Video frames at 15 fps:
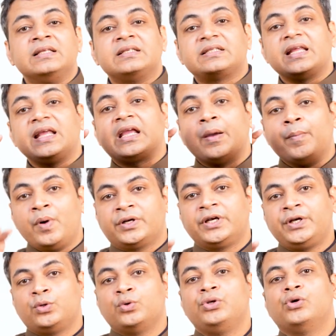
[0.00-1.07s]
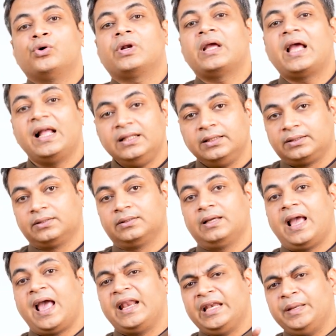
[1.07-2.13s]
Stay committed to your health,
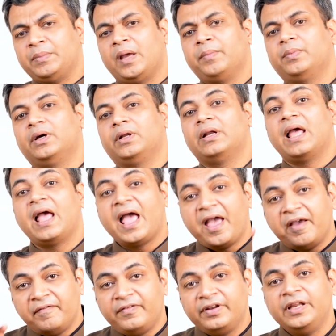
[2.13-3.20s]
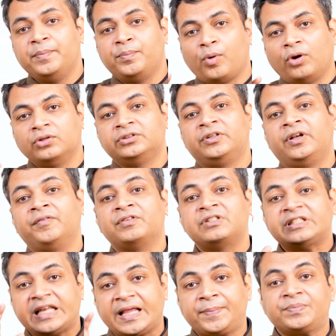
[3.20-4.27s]
and remember, every positive
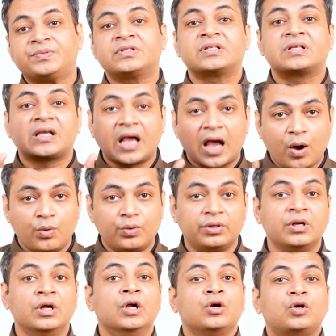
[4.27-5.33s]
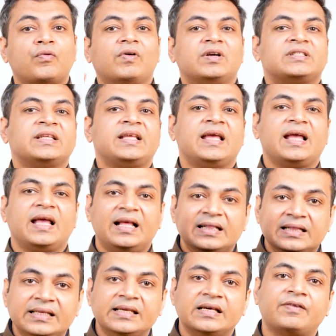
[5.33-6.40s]
steps count towards a
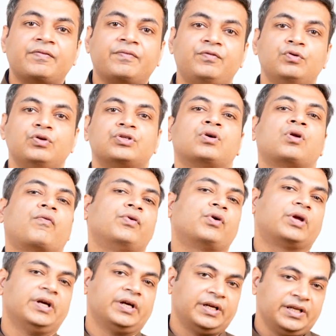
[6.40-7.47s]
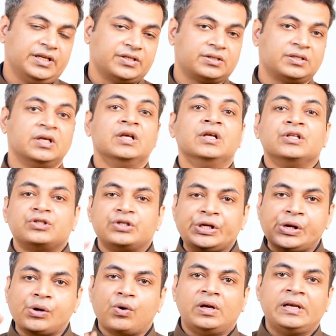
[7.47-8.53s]
healthier future of your kidneys.
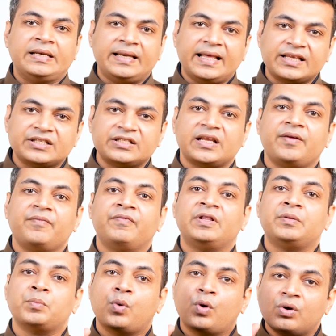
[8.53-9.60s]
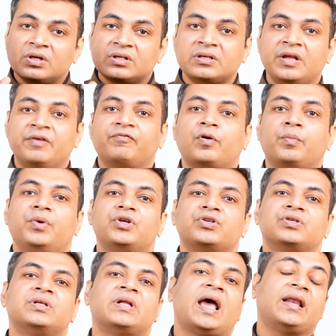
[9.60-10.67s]
See you all next time with more
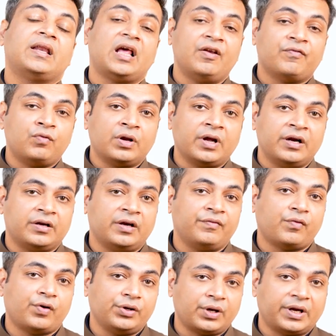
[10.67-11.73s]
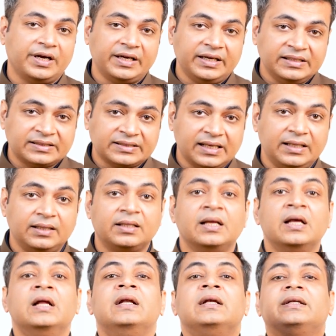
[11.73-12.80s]
information and helpful content for your kidneys' health.
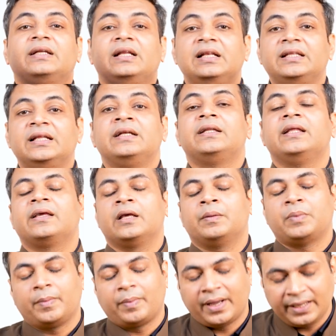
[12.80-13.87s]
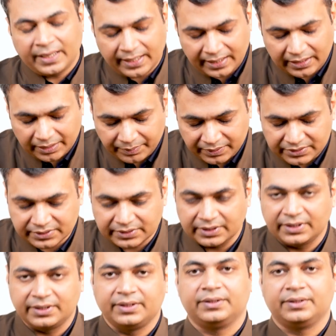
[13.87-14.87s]
Till then, take care, bye-bye, and namaste.